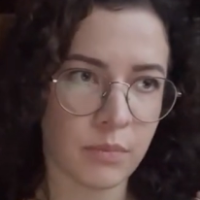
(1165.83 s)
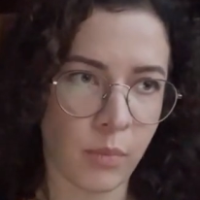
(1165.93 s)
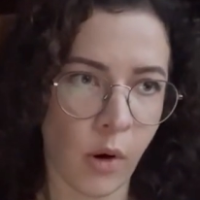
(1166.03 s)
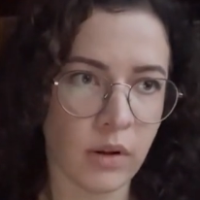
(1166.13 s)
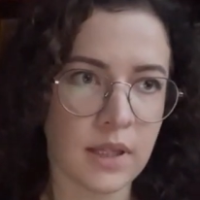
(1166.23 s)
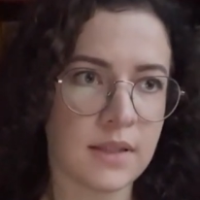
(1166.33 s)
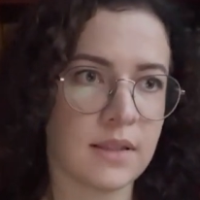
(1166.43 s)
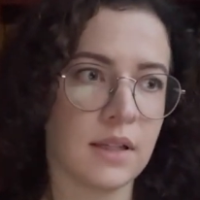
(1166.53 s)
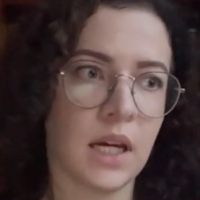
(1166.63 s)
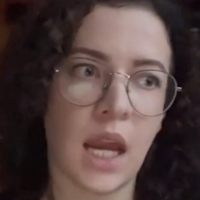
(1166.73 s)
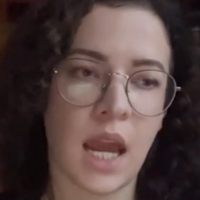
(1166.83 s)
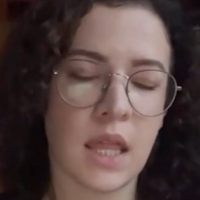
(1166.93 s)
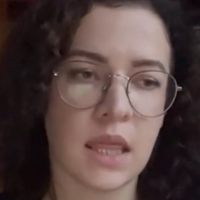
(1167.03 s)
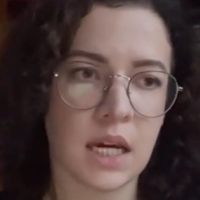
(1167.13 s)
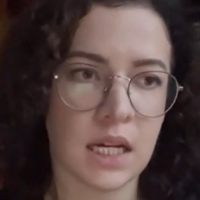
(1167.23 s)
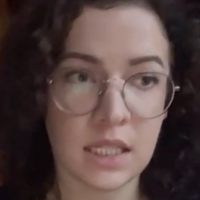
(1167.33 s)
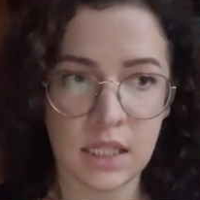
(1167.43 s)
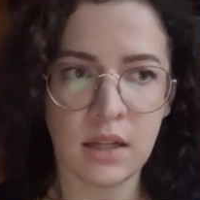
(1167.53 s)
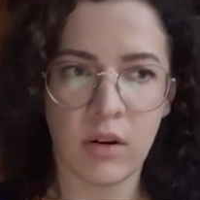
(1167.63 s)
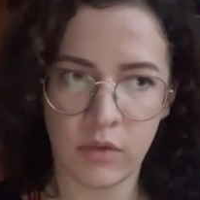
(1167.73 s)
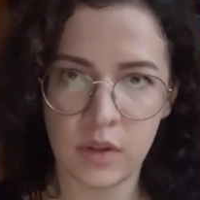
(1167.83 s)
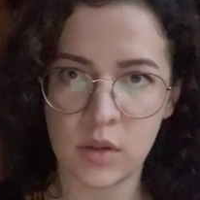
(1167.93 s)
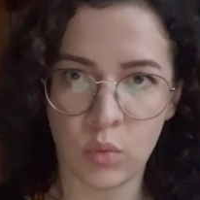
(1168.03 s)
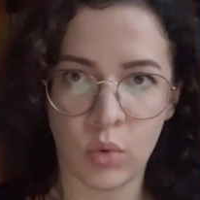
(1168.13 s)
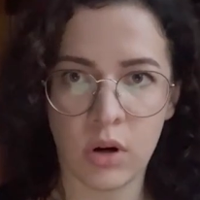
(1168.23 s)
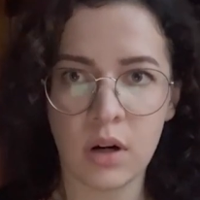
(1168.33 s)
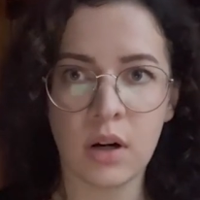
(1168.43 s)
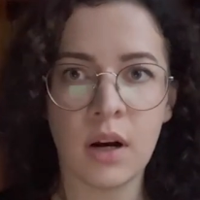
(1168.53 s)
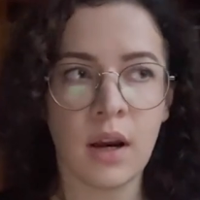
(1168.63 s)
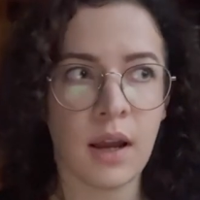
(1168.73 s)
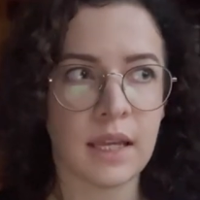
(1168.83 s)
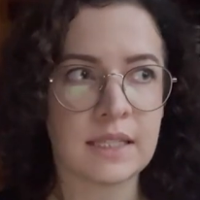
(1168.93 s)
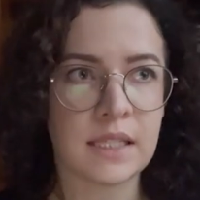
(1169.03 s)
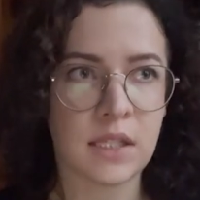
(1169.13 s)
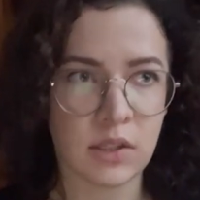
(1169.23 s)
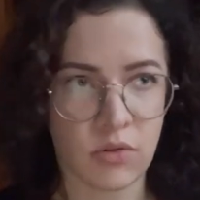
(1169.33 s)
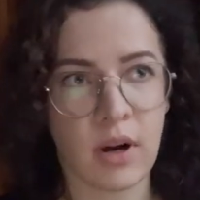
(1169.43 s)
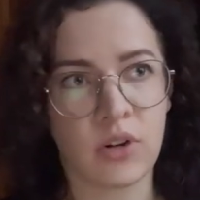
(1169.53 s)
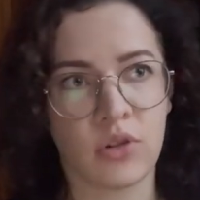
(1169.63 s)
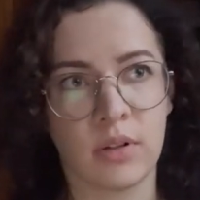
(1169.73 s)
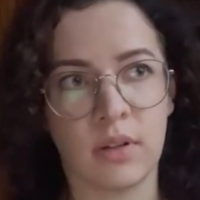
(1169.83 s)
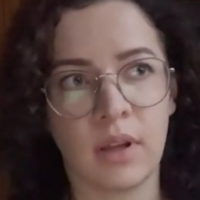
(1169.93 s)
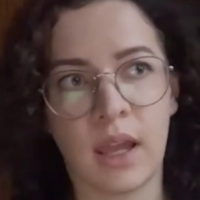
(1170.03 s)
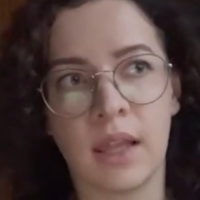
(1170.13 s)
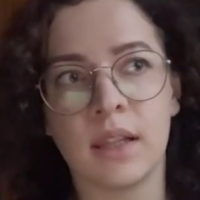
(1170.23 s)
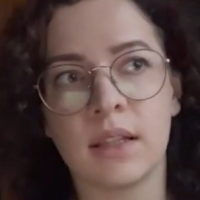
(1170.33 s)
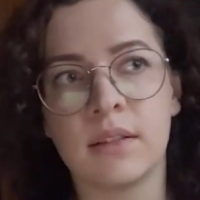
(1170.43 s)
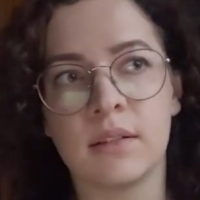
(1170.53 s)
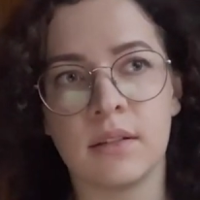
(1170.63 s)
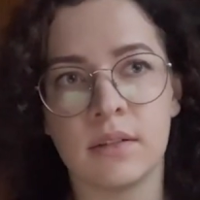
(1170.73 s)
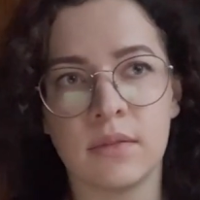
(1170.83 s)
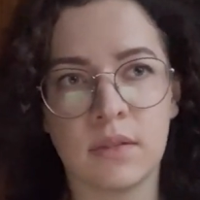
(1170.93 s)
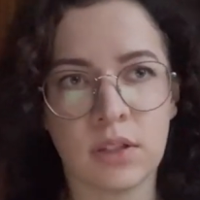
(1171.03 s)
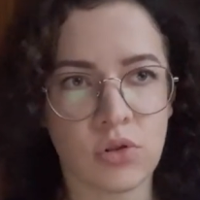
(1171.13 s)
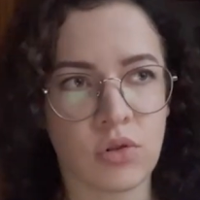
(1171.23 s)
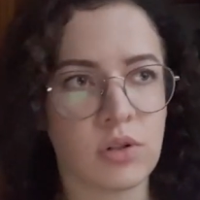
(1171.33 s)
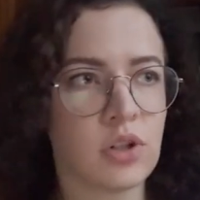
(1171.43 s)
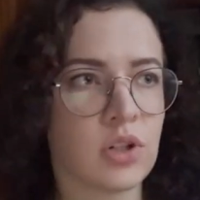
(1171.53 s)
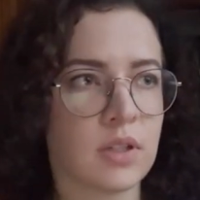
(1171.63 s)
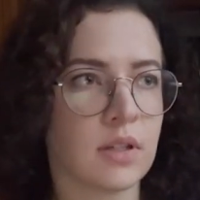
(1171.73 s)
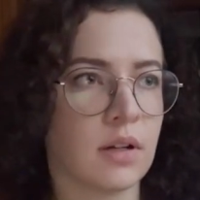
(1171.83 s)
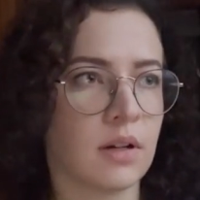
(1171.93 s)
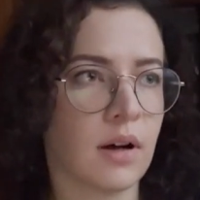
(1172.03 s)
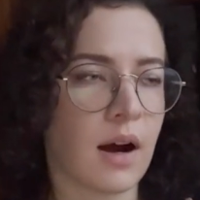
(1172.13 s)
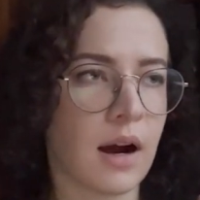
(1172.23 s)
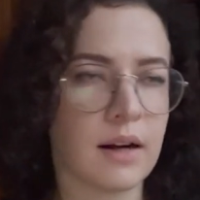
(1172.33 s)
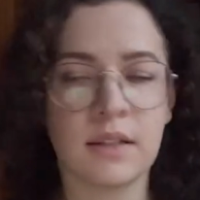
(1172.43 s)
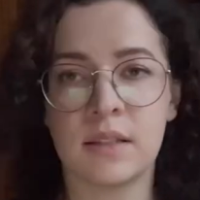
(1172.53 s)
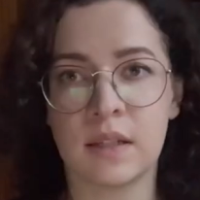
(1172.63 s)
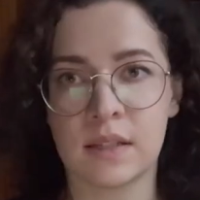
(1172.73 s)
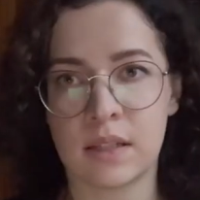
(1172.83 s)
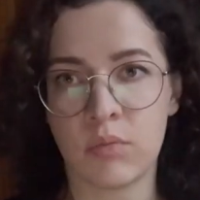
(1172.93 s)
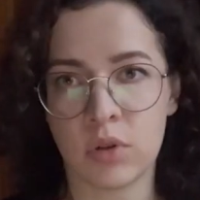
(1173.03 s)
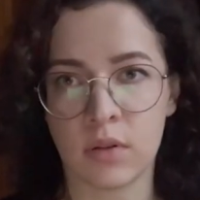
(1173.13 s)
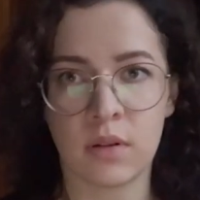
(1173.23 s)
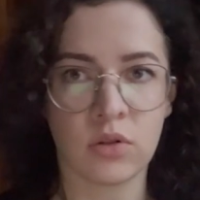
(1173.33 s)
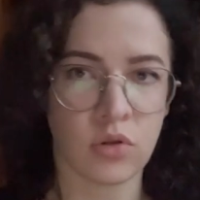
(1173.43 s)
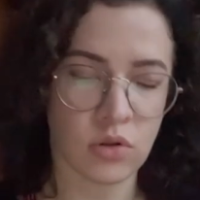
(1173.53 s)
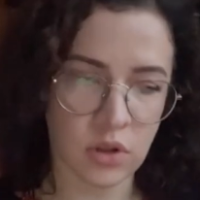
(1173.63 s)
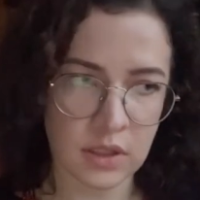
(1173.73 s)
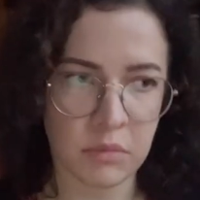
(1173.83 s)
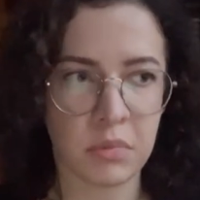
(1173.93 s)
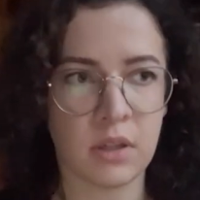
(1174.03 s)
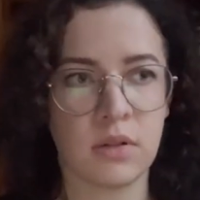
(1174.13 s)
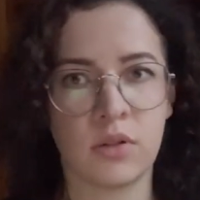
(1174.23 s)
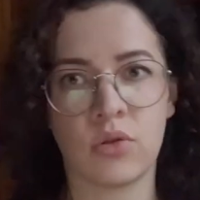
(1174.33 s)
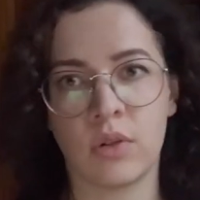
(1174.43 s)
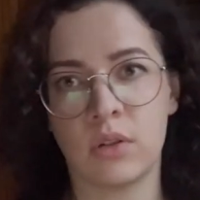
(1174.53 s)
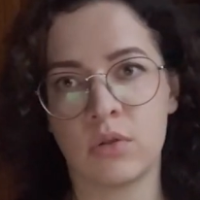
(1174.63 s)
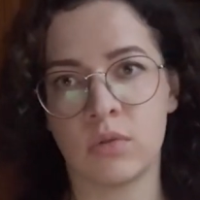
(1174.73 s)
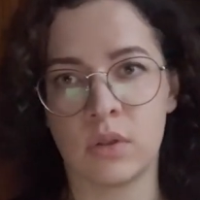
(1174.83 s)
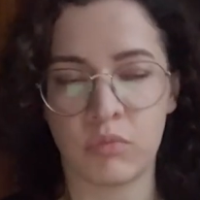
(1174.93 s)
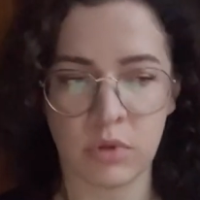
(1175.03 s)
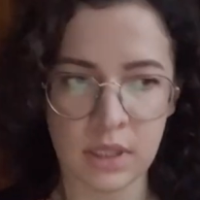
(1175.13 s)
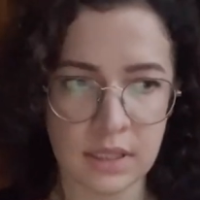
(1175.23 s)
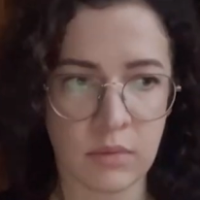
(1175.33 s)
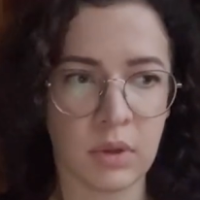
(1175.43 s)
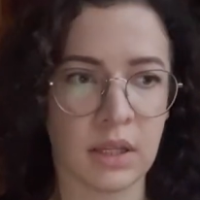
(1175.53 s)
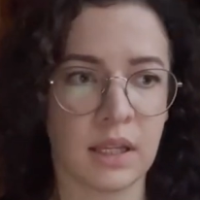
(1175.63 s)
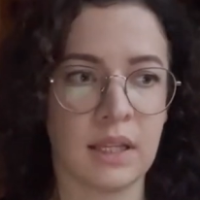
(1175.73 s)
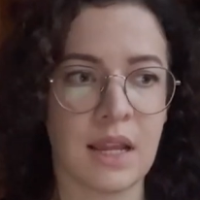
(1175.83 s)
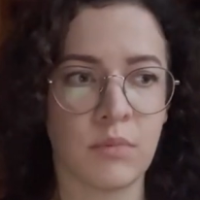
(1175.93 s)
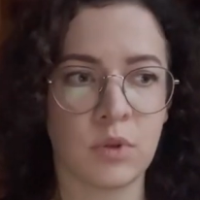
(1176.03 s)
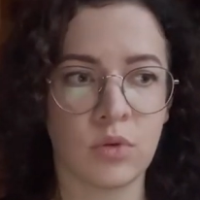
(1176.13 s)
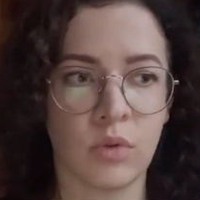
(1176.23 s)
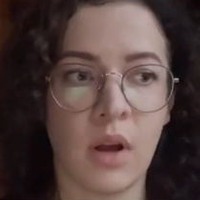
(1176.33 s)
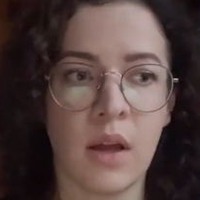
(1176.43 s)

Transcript: policy and the idea of this war is destruction and uh, the churches uh, aren't the exception the churches are being destroyed too the priests are being kidnapped too